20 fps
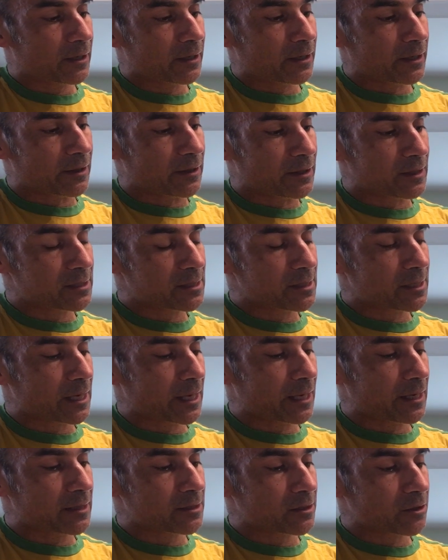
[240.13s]
in this
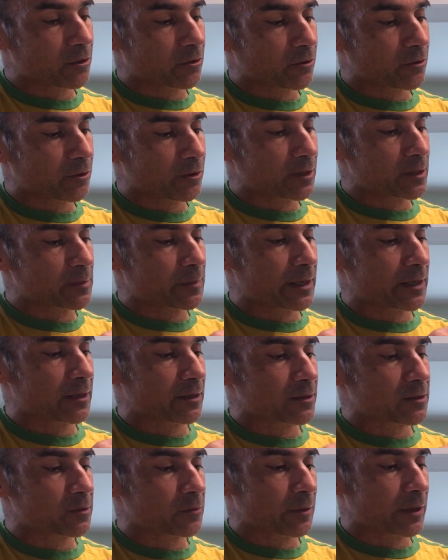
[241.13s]
case, current that's making
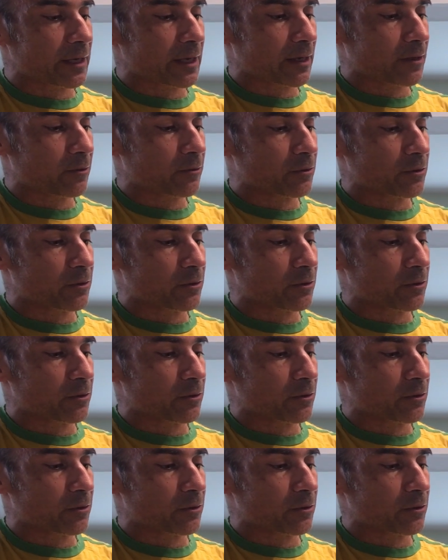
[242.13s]
its way out